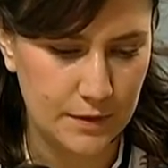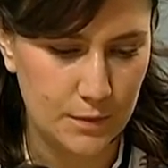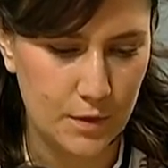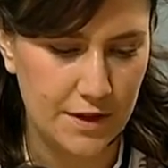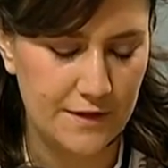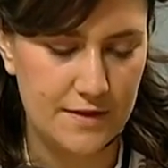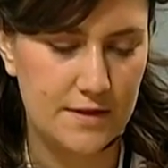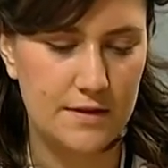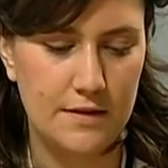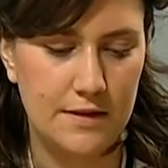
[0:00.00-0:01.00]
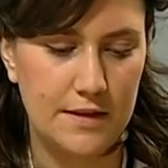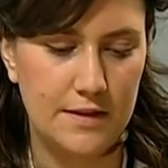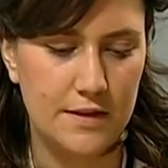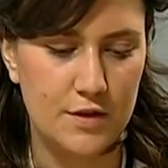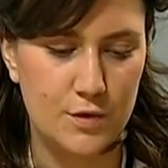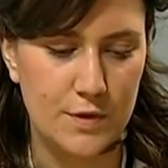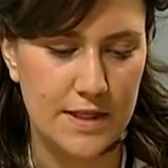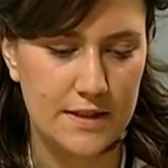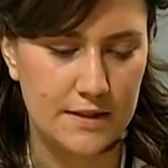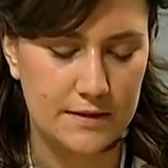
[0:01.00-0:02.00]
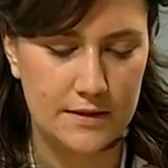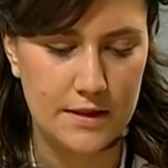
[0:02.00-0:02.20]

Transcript: one is like in the street